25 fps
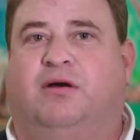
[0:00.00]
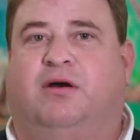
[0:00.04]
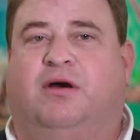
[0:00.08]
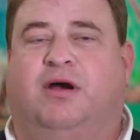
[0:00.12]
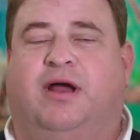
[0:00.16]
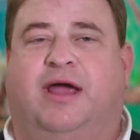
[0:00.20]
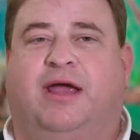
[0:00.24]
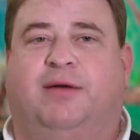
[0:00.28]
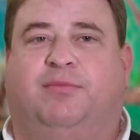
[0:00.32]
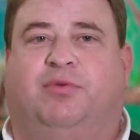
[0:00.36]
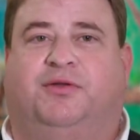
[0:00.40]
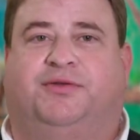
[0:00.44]
are
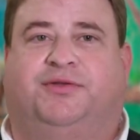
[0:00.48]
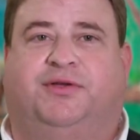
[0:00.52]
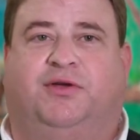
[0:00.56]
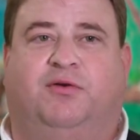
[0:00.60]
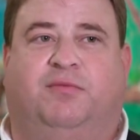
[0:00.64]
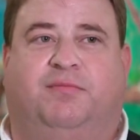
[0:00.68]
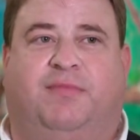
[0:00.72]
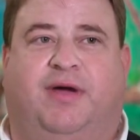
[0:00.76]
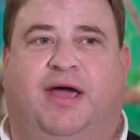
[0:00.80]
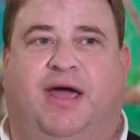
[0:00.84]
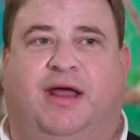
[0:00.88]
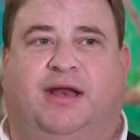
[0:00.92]
able to
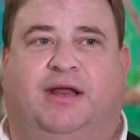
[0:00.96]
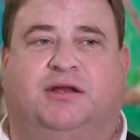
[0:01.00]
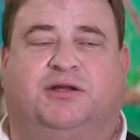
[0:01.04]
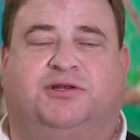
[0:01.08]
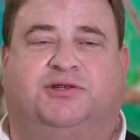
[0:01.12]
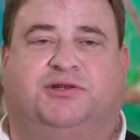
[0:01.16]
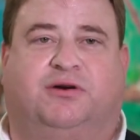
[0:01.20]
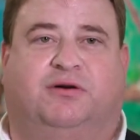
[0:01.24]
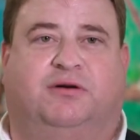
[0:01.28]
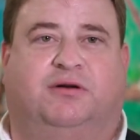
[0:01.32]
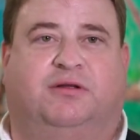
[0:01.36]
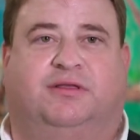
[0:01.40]
manage
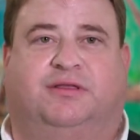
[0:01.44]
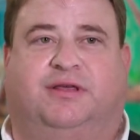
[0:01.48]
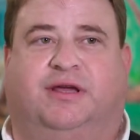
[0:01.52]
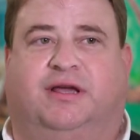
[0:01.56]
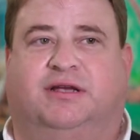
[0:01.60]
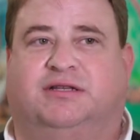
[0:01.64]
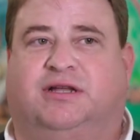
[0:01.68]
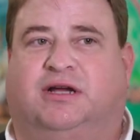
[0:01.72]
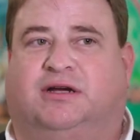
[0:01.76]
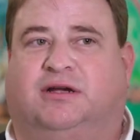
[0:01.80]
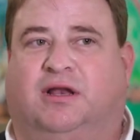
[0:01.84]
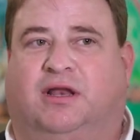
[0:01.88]
certain
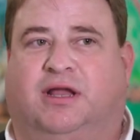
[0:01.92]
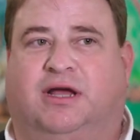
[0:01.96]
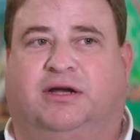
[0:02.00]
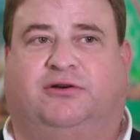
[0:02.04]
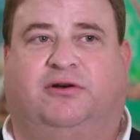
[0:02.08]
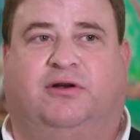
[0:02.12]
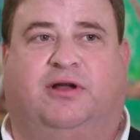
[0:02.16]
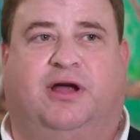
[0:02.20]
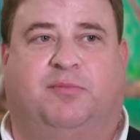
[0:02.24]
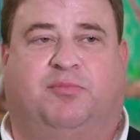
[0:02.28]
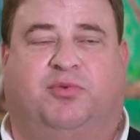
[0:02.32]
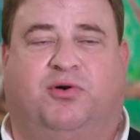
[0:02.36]
things like
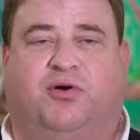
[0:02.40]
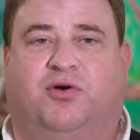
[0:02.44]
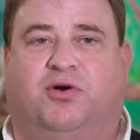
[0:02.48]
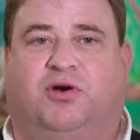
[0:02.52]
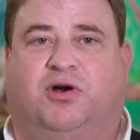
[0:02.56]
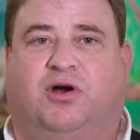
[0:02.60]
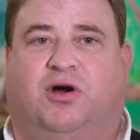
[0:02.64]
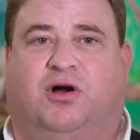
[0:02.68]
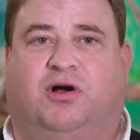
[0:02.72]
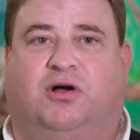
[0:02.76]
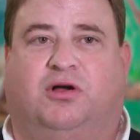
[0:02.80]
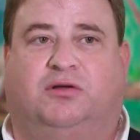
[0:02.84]
electrolyte
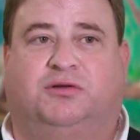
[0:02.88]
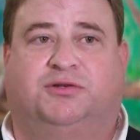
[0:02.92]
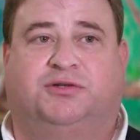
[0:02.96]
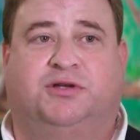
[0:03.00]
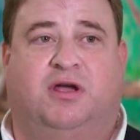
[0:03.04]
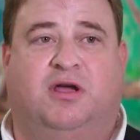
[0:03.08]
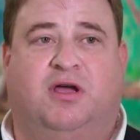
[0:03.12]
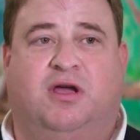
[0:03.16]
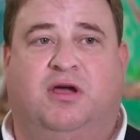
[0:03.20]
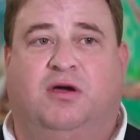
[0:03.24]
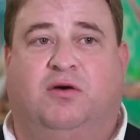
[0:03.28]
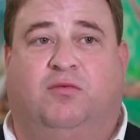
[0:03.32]
protocols.
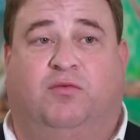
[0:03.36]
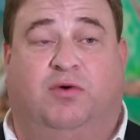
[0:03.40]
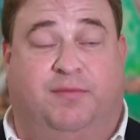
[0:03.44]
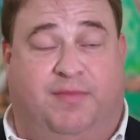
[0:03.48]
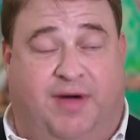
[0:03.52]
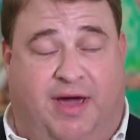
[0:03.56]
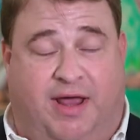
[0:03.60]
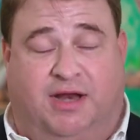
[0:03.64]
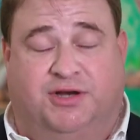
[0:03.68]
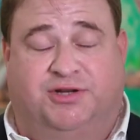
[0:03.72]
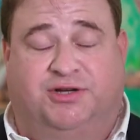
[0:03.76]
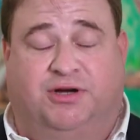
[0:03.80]
We
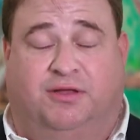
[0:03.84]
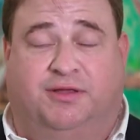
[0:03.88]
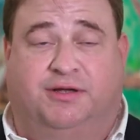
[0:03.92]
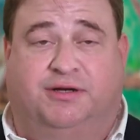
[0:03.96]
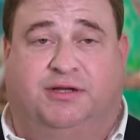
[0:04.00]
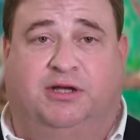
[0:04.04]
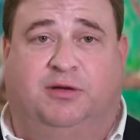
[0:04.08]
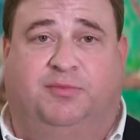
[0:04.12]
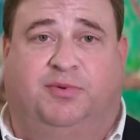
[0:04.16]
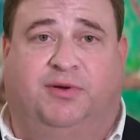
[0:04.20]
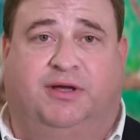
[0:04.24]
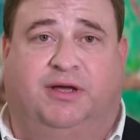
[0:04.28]
manage all the
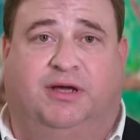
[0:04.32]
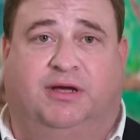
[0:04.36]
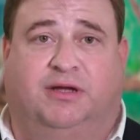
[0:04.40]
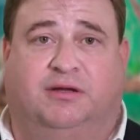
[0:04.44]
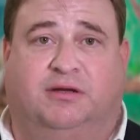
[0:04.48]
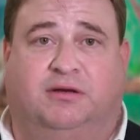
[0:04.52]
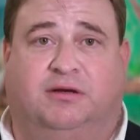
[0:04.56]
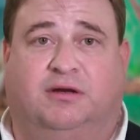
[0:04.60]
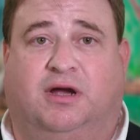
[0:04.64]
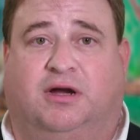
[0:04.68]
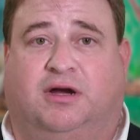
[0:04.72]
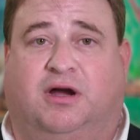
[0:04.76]

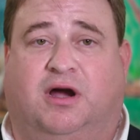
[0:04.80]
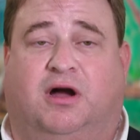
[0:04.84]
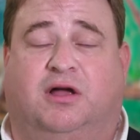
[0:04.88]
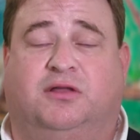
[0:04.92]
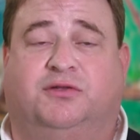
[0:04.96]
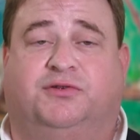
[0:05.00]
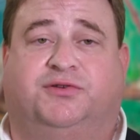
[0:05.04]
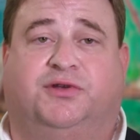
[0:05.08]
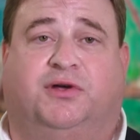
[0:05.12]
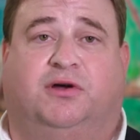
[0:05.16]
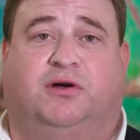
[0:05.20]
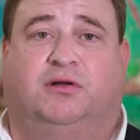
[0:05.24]
TPN
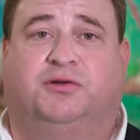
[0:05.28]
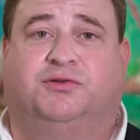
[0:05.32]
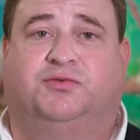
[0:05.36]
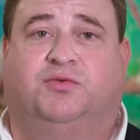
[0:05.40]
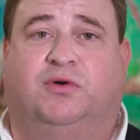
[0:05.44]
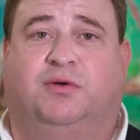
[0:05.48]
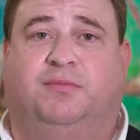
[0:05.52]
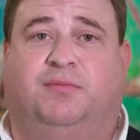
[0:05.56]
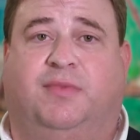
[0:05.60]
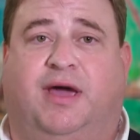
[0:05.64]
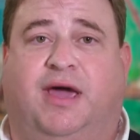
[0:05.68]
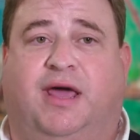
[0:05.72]
consults.
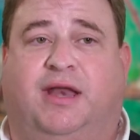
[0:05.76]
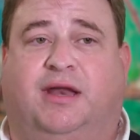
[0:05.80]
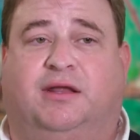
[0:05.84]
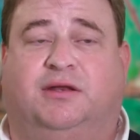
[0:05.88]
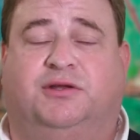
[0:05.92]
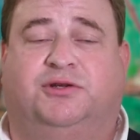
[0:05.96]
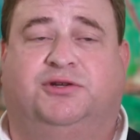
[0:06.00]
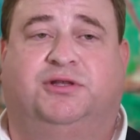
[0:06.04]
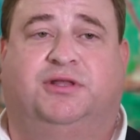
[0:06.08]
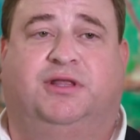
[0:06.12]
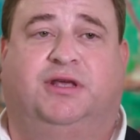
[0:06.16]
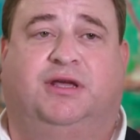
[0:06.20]
We
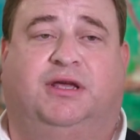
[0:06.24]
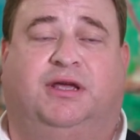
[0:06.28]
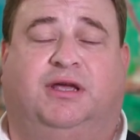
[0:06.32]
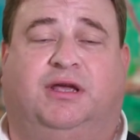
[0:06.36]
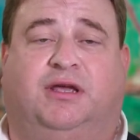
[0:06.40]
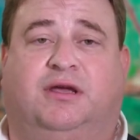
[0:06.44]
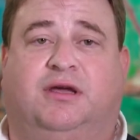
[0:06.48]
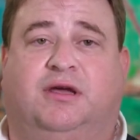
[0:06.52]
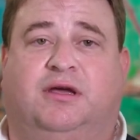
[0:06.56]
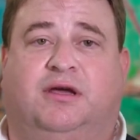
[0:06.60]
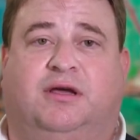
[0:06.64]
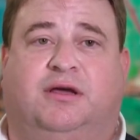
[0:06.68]
manage the
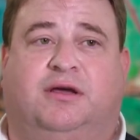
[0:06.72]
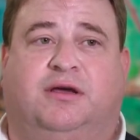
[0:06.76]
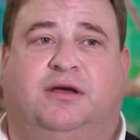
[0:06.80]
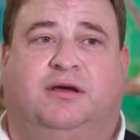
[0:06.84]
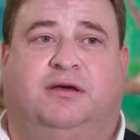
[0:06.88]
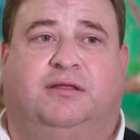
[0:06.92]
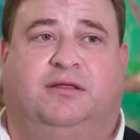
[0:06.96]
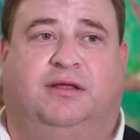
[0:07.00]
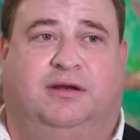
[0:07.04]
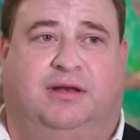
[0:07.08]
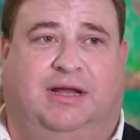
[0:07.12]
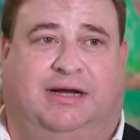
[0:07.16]

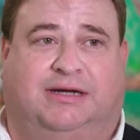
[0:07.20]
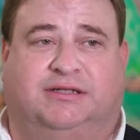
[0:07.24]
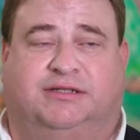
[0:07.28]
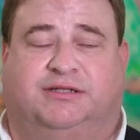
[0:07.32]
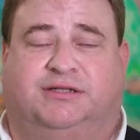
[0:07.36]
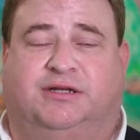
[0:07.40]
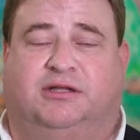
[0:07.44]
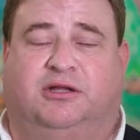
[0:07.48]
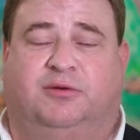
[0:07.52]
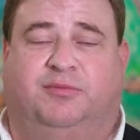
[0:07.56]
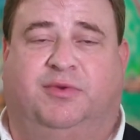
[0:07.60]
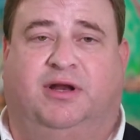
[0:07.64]
the, like I
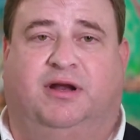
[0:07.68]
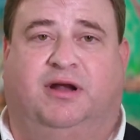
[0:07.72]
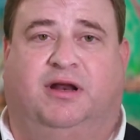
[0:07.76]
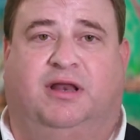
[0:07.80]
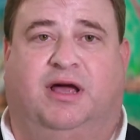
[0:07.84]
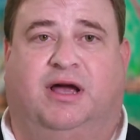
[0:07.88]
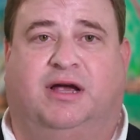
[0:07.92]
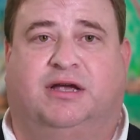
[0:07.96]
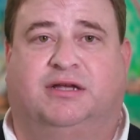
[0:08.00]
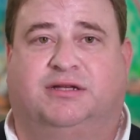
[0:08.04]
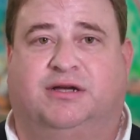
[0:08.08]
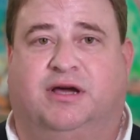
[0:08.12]
said, the
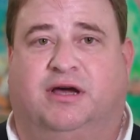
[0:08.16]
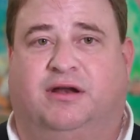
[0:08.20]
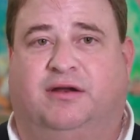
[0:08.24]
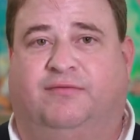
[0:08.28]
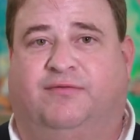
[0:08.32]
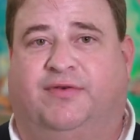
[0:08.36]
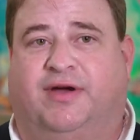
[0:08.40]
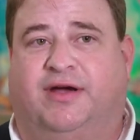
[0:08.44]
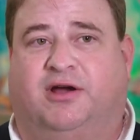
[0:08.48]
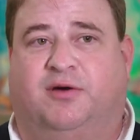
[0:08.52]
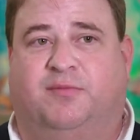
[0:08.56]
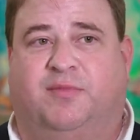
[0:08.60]
aminoglycoside and
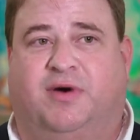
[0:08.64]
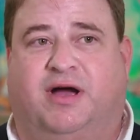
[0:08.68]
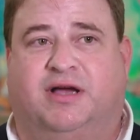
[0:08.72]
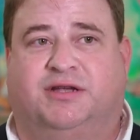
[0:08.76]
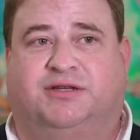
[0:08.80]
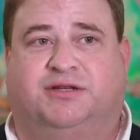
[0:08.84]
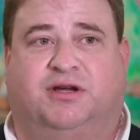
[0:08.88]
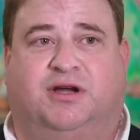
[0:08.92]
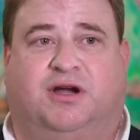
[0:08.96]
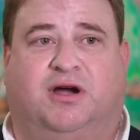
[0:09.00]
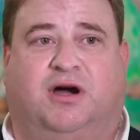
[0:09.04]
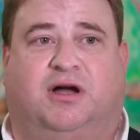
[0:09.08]

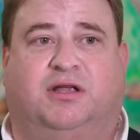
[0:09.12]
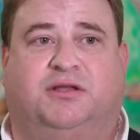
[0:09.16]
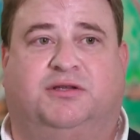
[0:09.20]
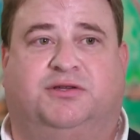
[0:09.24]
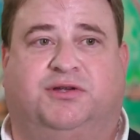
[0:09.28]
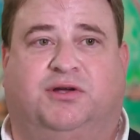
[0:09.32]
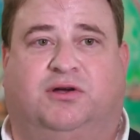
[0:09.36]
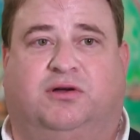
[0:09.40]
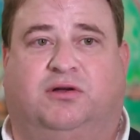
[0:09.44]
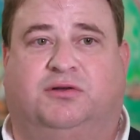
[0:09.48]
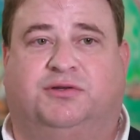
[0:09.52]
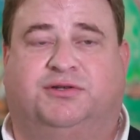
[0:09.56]
vancomycin
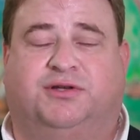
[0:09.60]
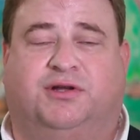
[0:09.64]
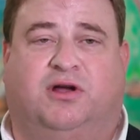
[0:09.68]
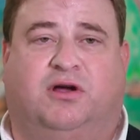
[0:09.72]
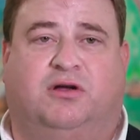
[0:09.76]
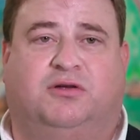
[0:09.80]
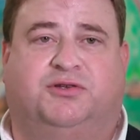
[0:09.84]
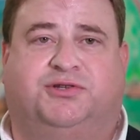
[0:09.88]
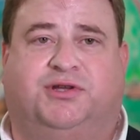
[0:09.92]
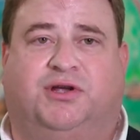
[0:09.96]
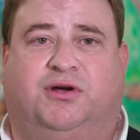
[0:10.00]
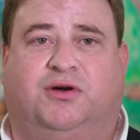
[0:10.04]
consults. And
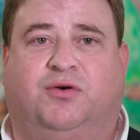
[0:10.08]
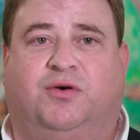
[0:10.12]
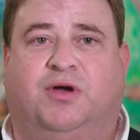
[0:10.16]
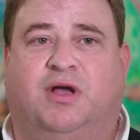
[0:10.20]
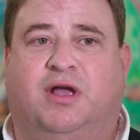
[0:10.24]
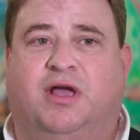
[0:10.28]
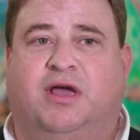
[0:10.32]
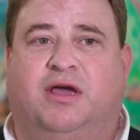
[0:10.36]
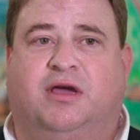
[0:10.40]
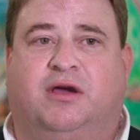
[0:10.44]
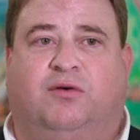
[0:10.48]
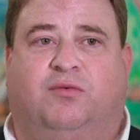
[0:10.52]
also,
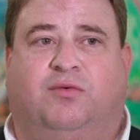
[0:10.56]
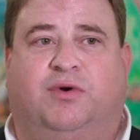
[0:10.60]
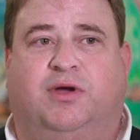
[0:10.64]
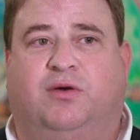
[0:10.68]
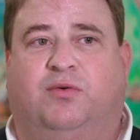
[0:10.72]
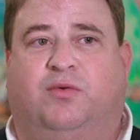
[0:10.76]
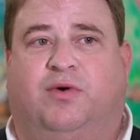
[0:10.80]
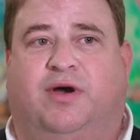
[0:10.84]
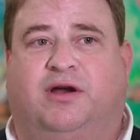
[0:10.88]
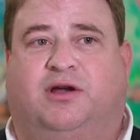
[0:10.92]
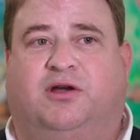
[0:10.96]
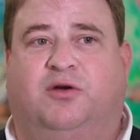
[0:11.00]
we
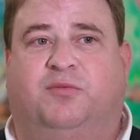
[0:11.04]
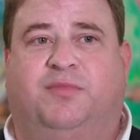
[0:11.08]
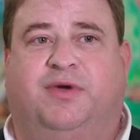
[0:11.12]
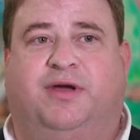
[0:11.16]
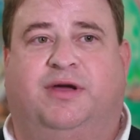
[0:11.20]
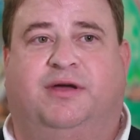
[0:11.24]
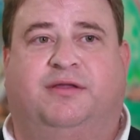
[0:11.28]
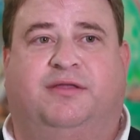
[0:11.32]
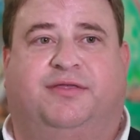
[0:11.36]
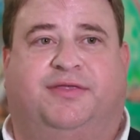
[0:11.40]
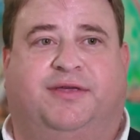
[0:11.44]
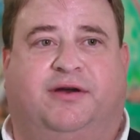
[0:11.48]

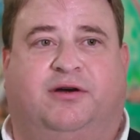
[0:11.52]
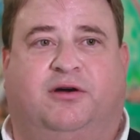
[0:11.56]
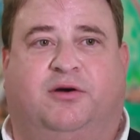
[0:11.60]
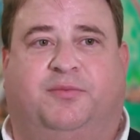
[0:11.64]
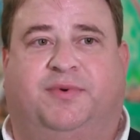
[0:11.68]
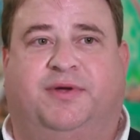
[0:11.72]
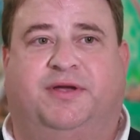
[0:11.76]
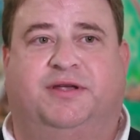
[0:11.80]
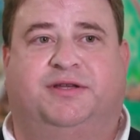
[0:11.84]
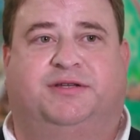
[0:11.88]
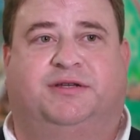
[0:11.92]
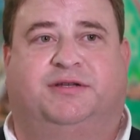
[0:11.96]
recommend
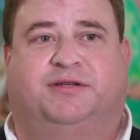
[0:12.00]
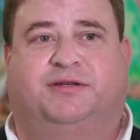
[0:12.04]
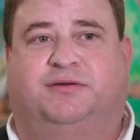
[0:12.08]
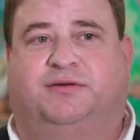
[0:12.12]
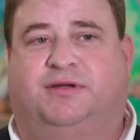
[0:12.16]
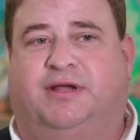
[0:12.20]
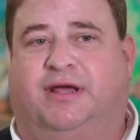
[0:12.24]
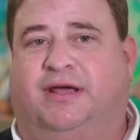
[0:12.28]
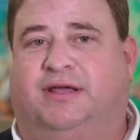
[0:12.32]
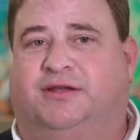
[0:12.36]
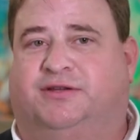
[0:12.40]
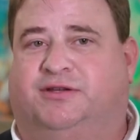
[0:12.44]
therapies,
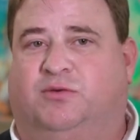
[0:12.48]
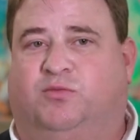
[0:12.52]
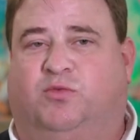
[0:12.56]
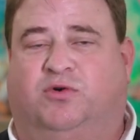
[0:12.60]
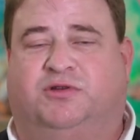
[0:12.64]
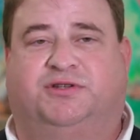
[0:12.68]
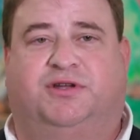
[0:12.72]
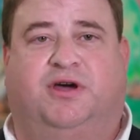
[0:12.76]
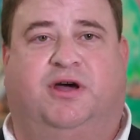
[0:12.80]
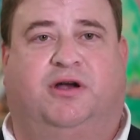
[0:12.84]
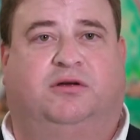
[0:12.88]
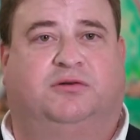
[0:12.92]
say
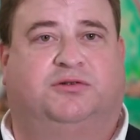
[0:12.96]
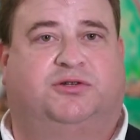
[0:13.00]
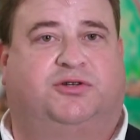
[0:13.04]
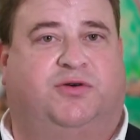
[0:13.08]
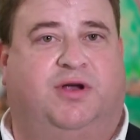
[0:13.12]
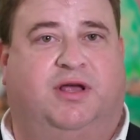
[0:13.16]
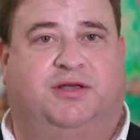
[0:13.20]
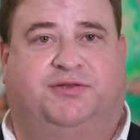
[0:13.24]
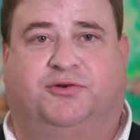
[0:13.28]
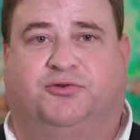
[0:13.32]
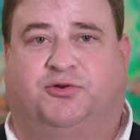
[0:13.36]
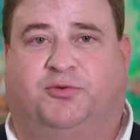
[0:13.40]
someone's not on
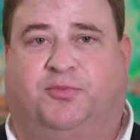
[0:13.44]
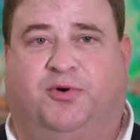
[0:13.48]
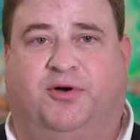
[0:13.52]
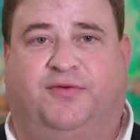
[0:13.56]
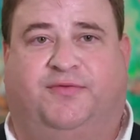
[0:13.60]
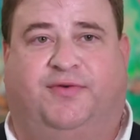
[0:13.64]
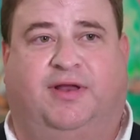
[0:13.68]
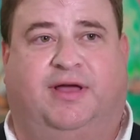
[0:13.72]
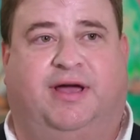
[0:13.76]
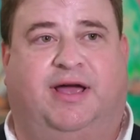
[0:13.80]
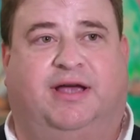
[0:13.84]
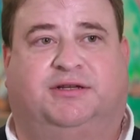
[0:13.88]
stress
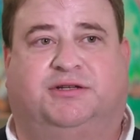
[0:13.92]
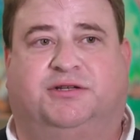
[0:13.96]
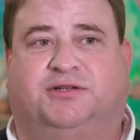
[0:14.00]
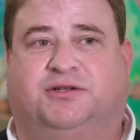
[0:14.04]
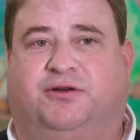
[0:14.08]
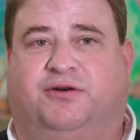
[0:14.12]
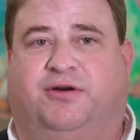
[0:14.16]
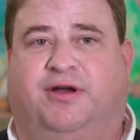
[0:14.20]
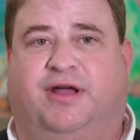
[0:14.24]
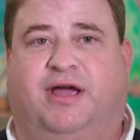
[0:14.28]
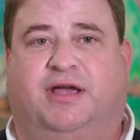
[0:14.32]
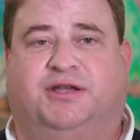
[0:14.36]
prophylaxis
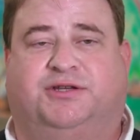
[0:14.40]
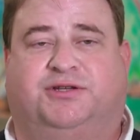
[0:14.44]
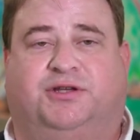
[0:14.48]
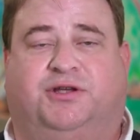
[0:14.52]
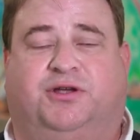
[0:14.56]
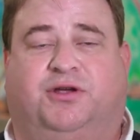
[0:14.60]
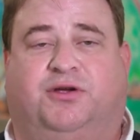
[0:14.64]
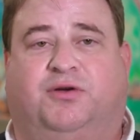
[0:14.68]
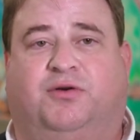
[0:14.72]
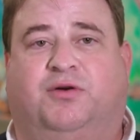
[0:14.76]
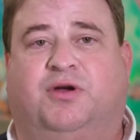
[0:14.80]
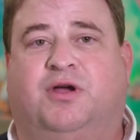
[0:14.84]
in the
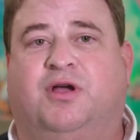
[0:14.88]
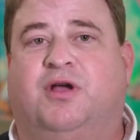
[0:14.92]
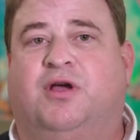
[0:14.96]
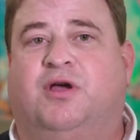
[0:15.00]
ICU,